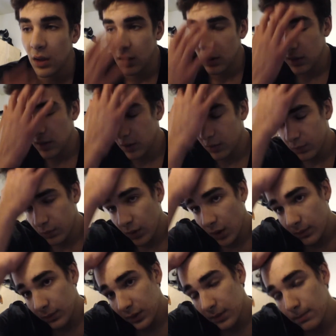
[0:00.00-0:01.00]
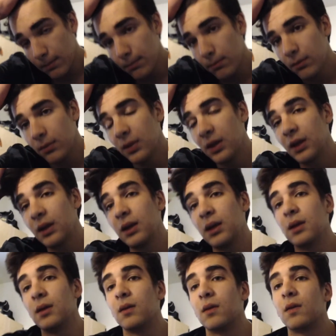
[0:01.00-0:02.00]
There's probably
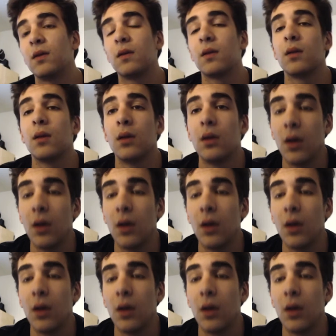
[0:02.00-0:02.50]
millions